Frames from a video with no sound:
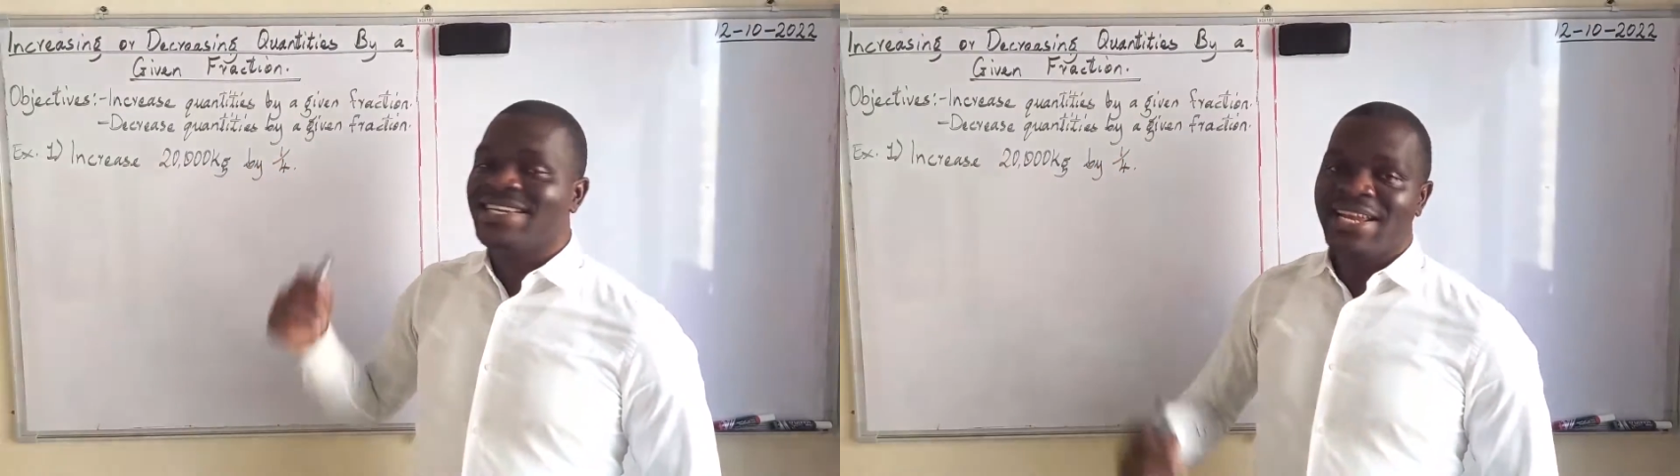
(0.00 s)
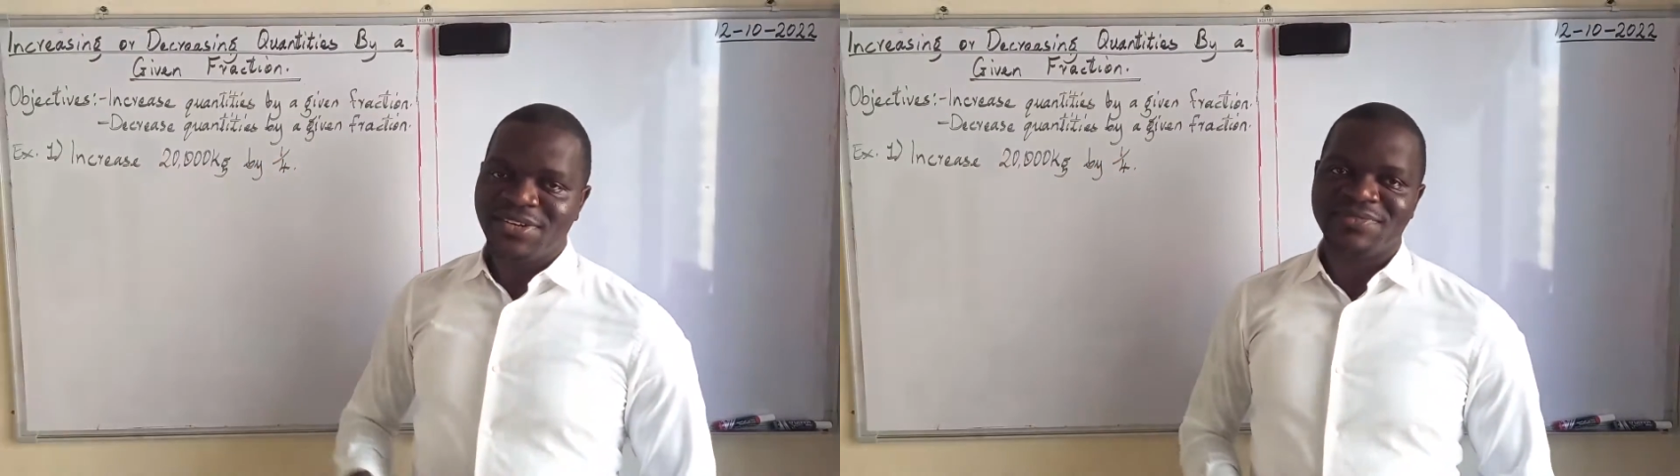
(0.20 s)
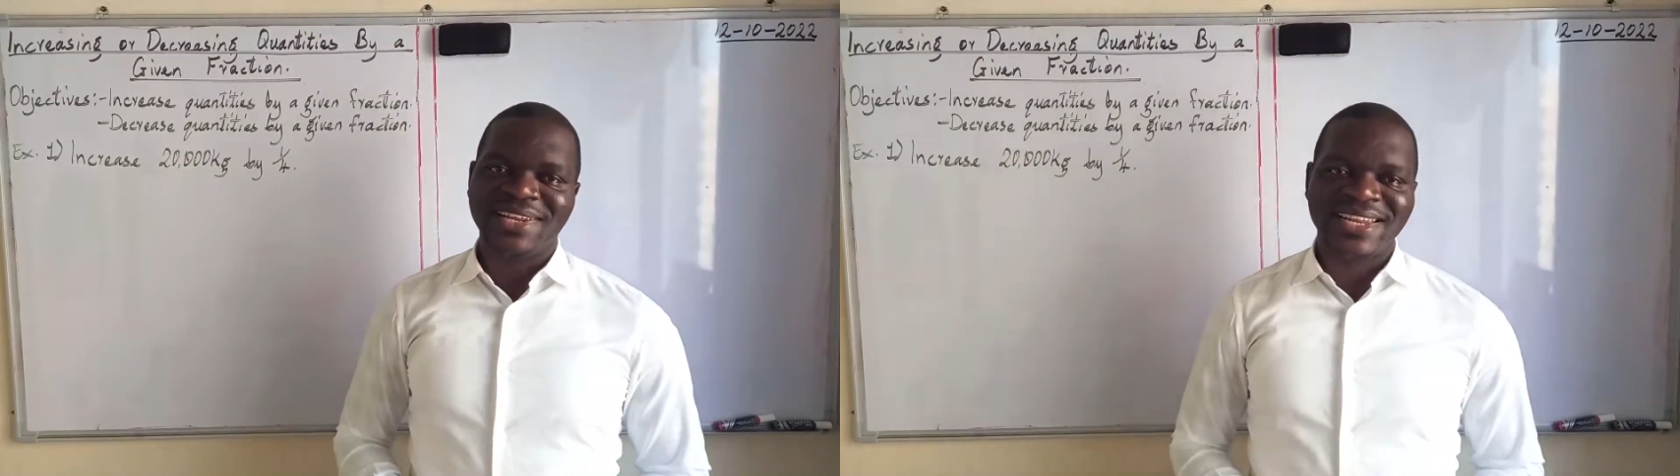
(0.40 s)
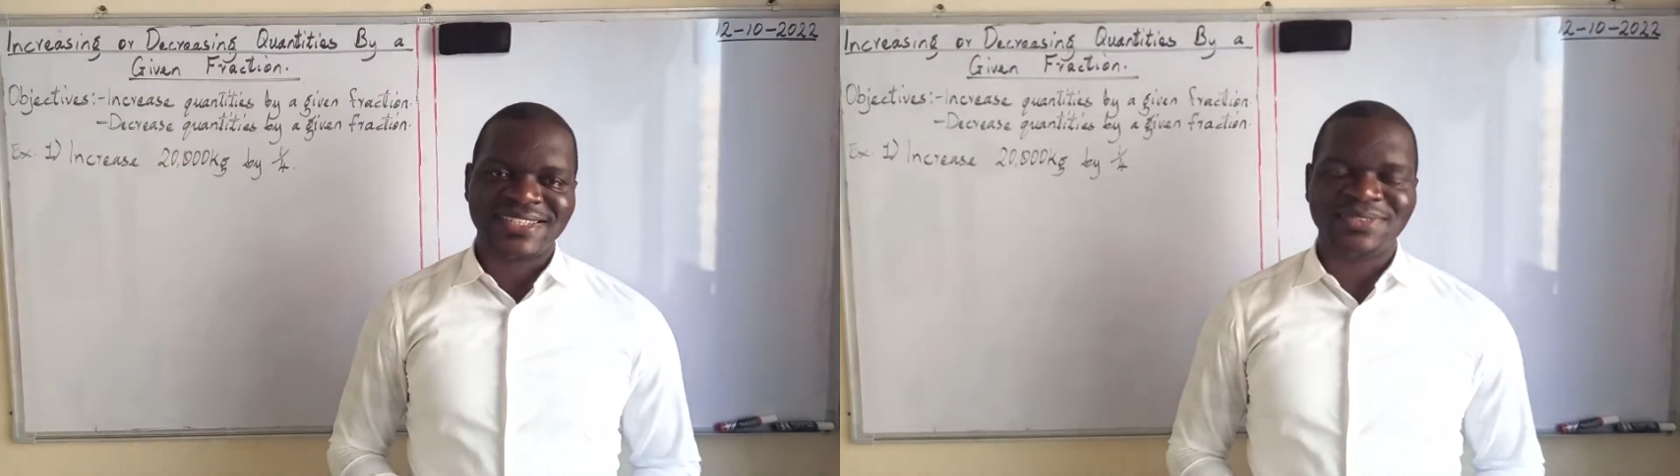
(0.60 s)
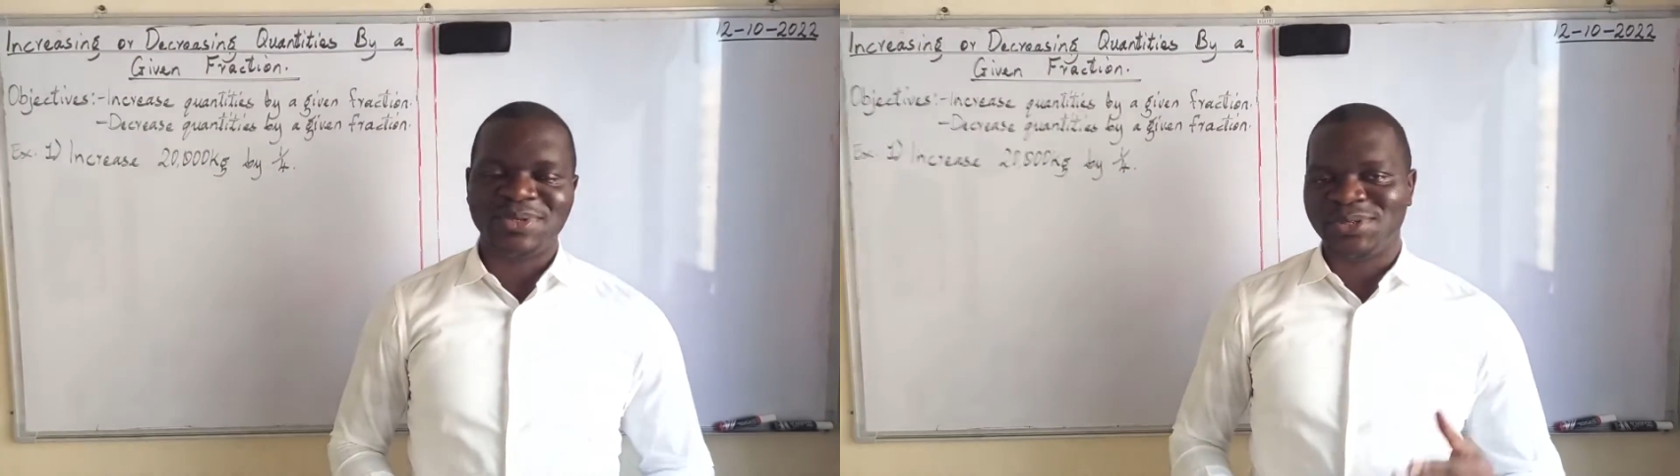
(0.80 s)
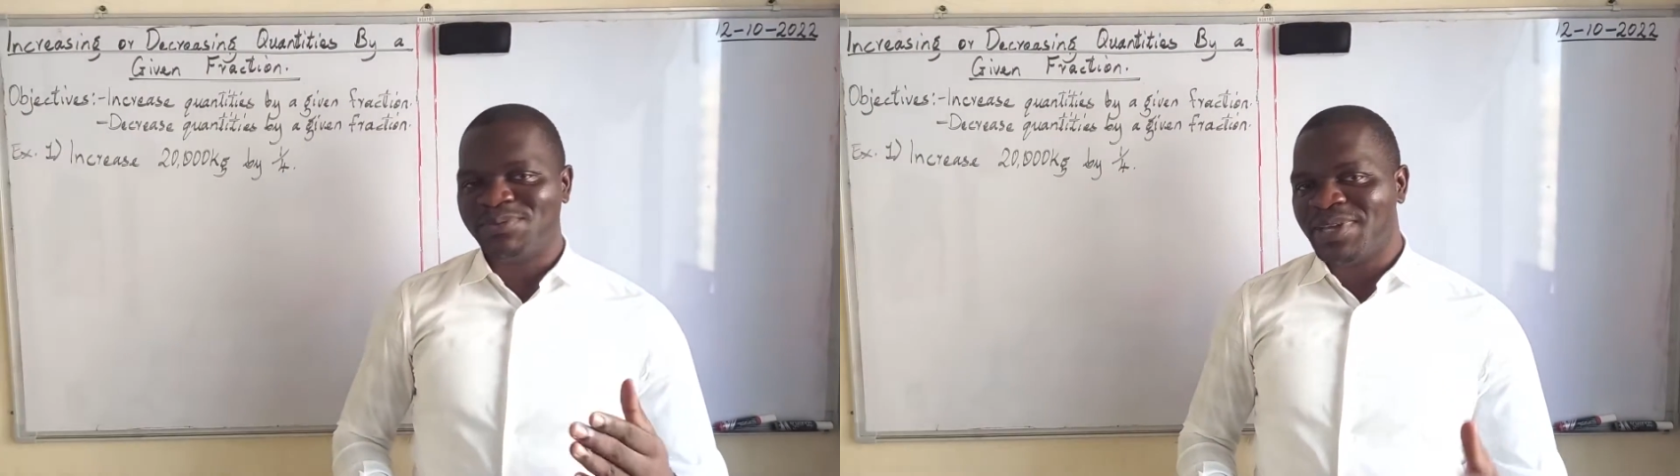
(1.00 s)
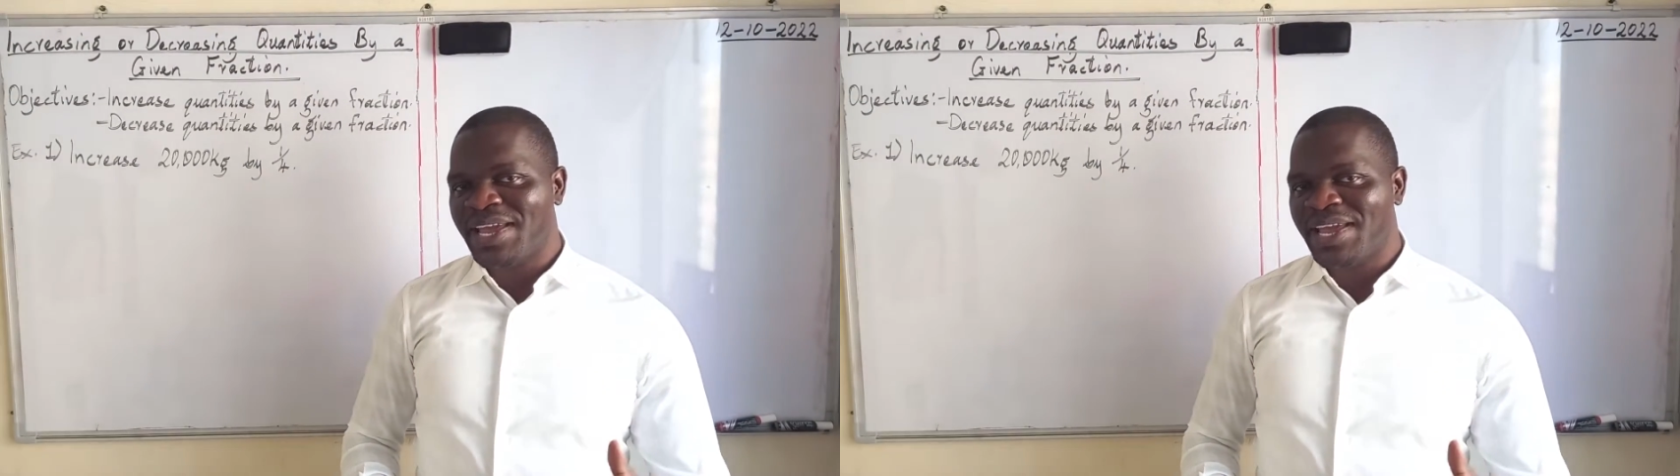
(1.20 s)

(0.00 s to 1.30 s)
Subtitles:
end of the lesson we should be